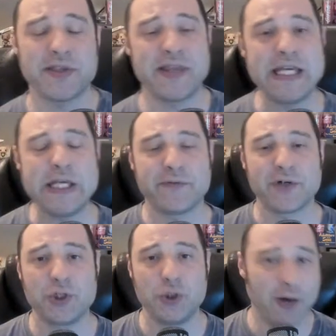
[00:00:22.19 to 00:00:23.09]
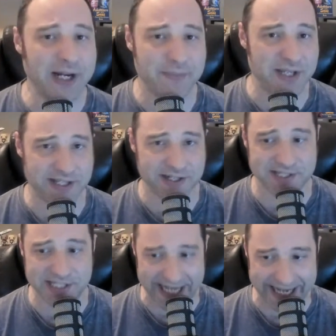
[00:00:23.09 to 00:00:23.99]
So thank you for joining me here
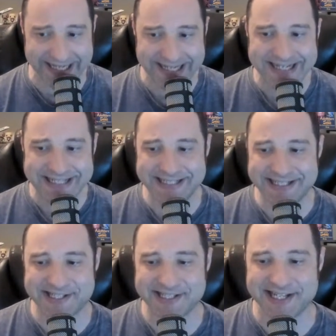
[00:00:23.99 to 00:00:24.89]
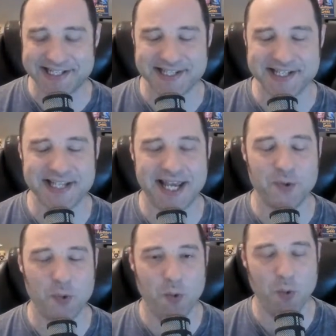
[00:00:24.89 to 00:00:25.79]
today to discuss this,
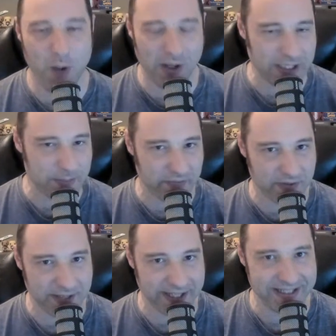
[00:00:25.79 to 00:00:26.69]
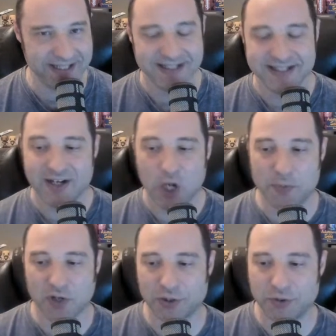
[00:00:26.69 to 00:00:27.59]
and welcome, everybody. Hope
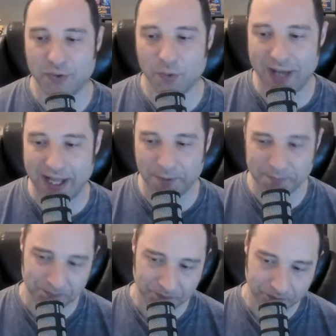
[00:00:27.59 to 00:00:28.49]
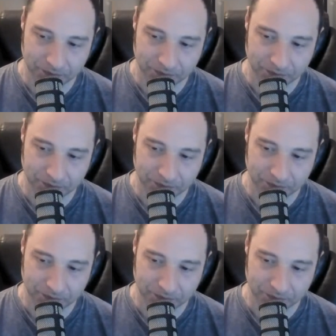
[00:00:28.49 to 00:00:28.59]
you're all doing well.